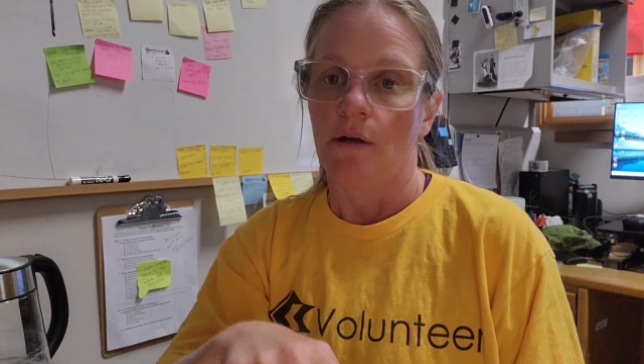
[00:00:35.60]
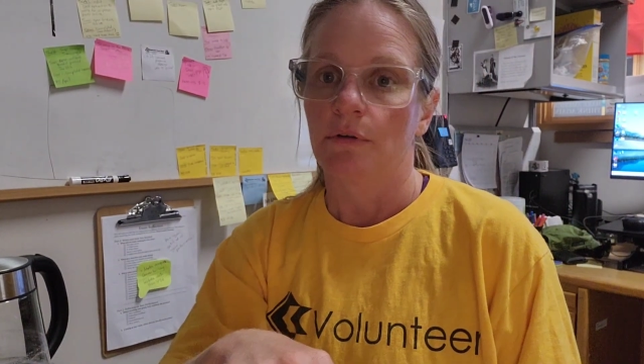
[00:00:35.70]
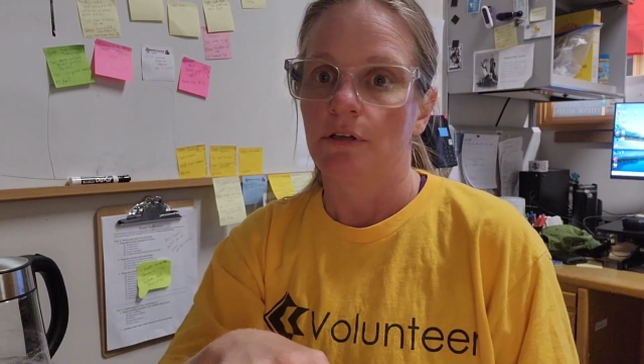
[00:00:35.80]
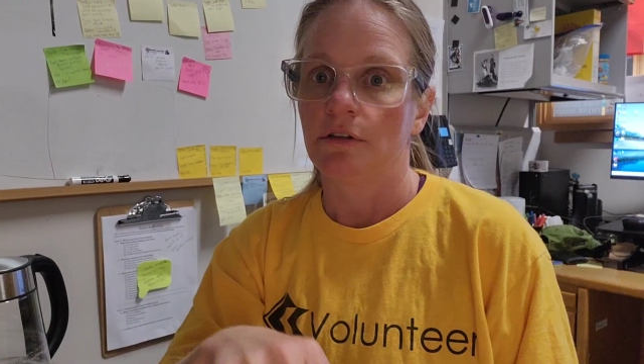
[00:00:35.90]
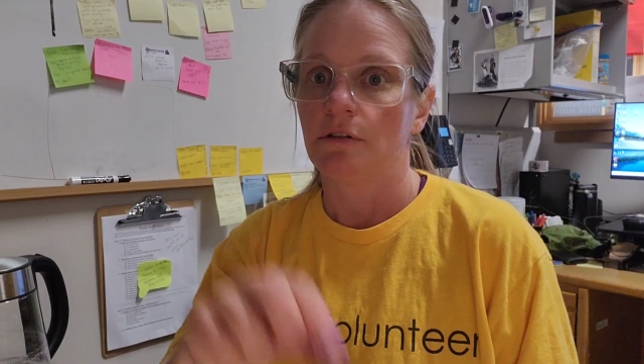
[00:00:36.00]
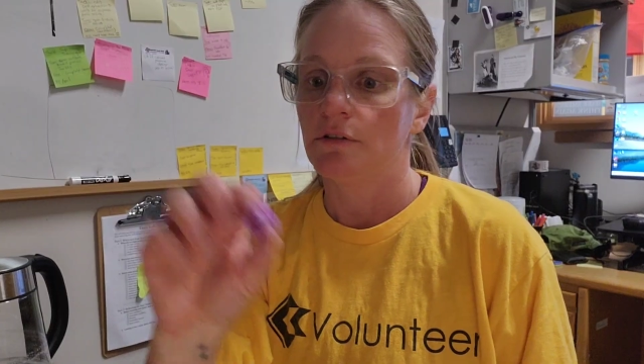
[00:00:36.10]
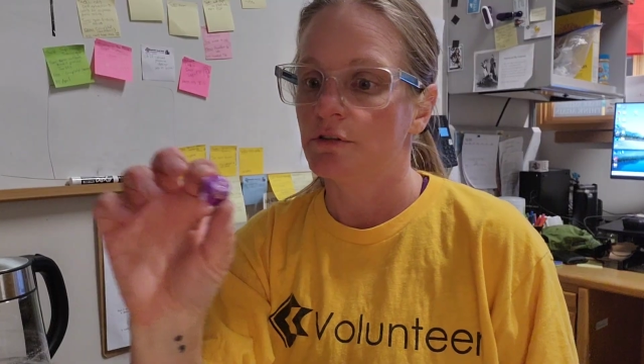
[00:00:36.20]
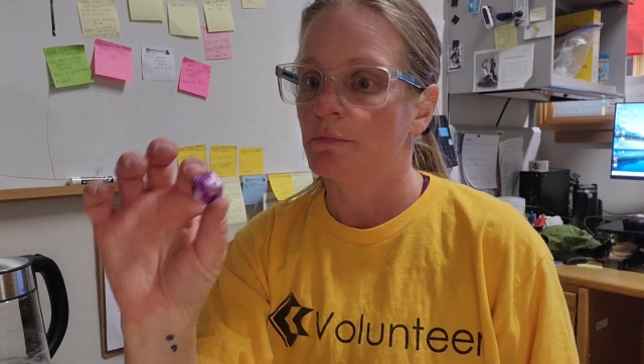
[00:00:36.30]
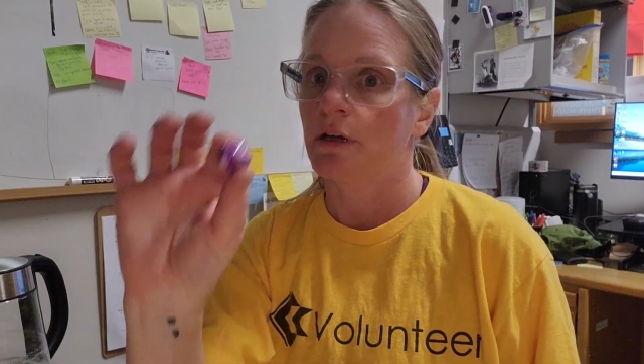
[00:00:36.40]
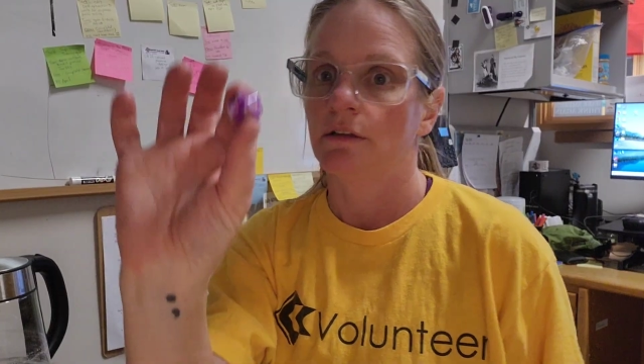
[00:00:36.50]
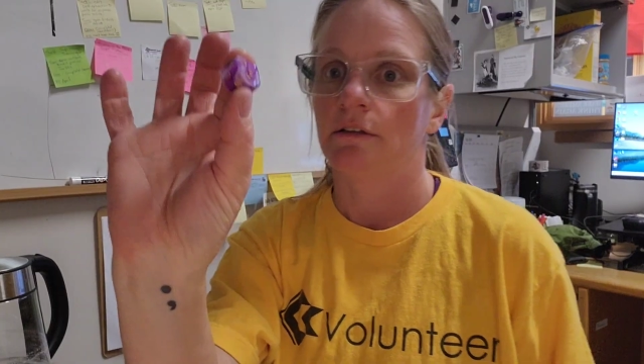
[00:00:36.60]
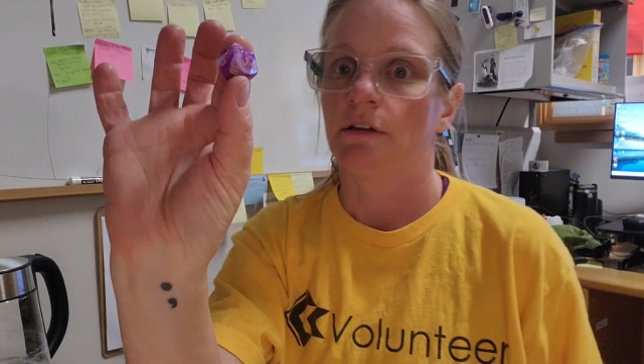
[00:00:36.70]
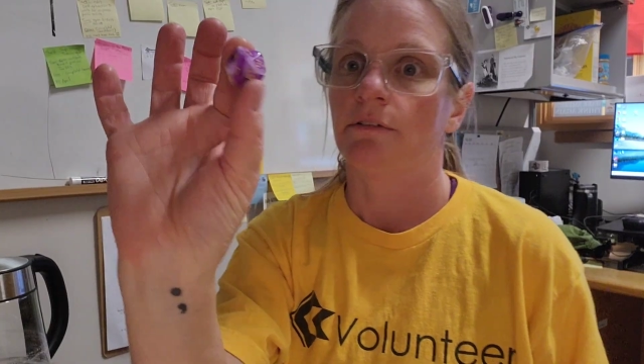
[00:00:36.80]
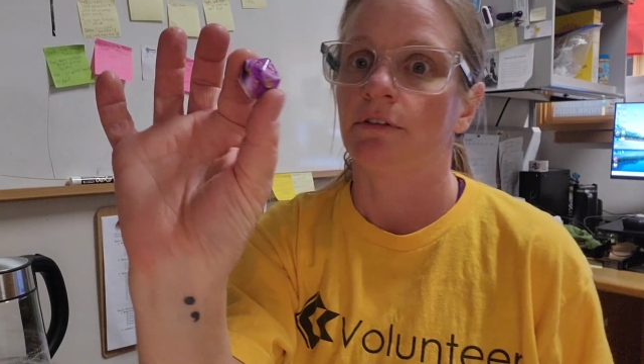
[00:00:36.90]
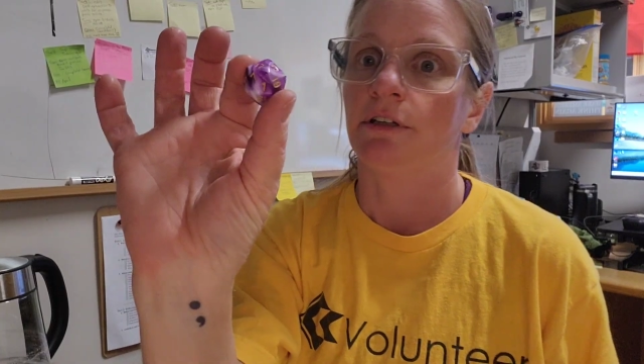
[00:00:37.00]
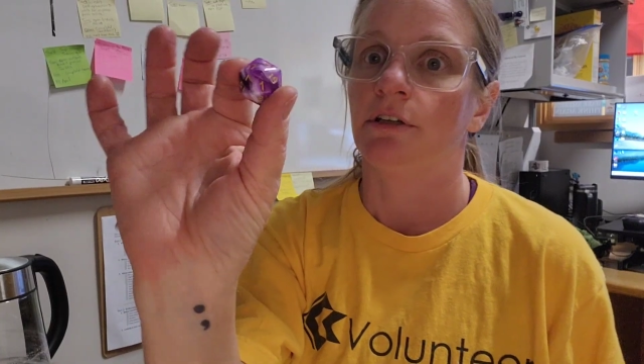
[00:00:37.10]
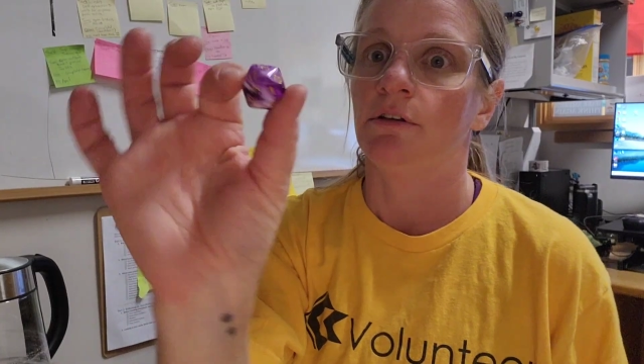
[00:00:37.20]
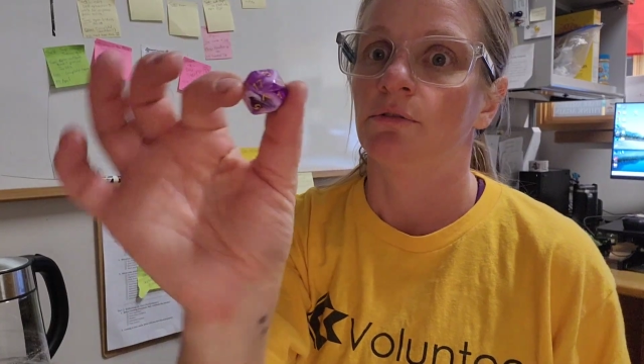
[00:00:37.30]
gonna use my lovely